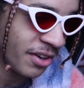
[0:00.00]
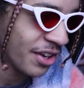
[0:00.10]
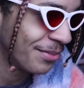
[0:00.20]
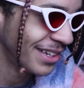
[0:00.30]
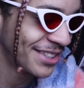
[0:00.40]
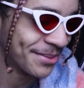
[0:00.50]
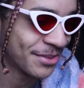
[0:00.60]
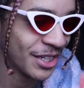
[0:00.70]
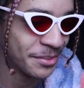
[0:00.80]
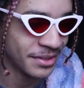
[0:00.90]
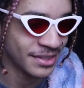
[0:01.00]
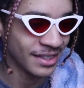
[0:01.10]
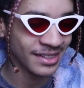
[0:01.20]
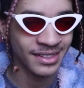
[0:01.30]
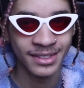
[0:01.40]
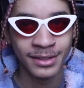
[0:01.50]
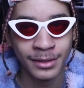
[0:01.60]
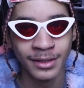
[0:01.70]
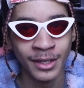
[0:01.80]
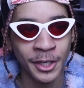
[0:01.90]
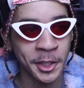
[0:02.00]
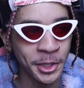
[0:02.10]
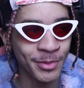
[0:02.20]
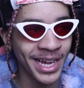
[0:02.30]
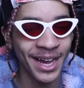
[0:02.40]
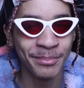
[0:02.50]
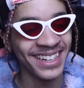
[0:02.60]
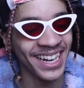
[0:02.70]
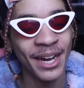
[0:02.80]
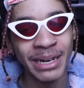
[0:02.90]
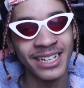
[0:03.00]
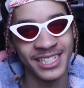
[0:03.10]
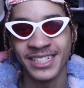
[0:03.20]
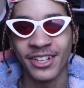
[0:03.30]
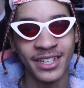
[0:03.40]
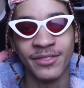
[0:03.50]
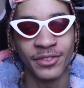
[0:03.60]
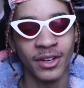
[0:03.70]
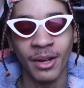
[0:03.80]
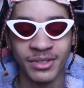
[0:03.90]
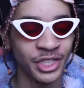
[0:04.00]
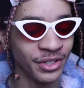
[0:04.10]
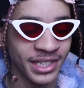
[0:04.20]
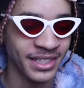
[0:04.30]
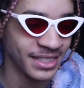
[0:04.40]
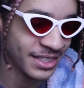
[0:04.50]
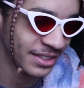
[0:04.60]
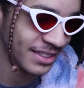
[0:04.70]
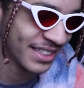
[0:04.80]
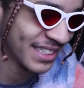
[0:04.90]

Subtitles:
5 million subscribers. Like, couldn't you get a- Okay, I'm actually joking, for real. I'm joking. It's just-